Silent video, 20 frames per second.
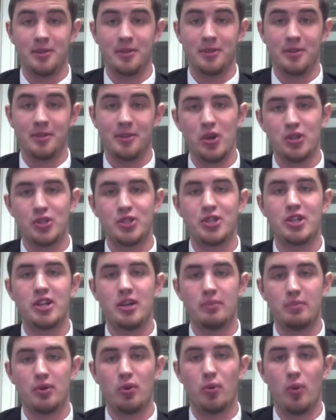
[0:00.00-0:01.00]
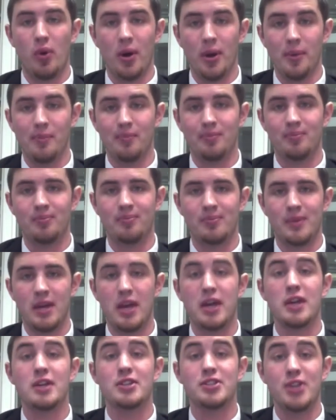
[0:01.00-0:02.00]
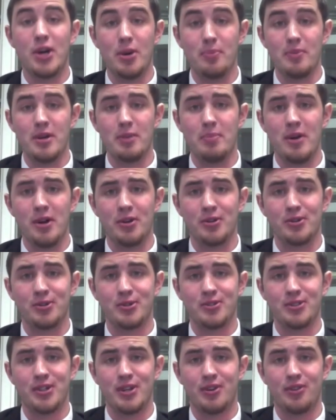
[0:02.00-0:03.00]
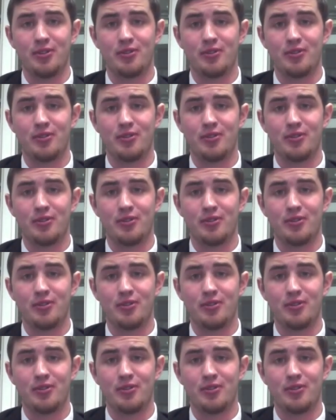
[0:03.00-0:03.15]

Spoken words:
Question number 1. Tell me about yourself.